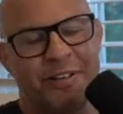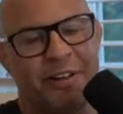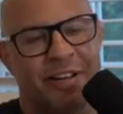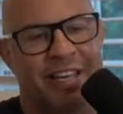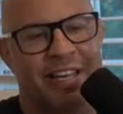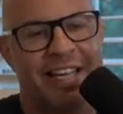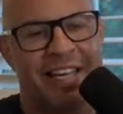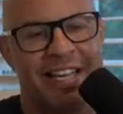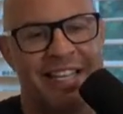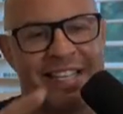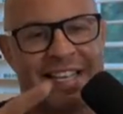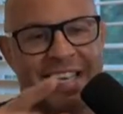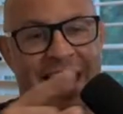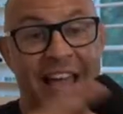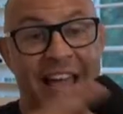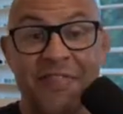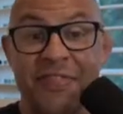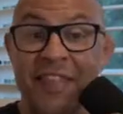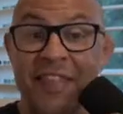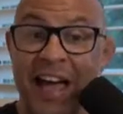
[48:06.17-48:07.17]
Like, it's
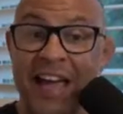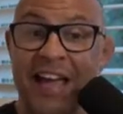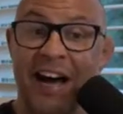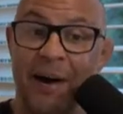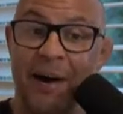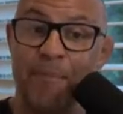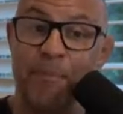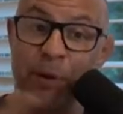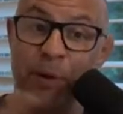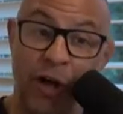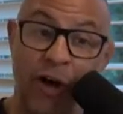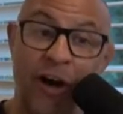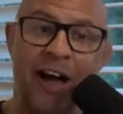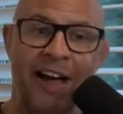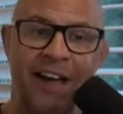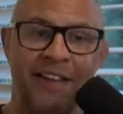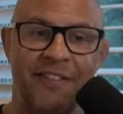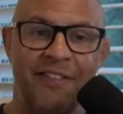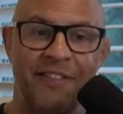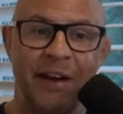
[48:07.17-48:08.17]
can they apply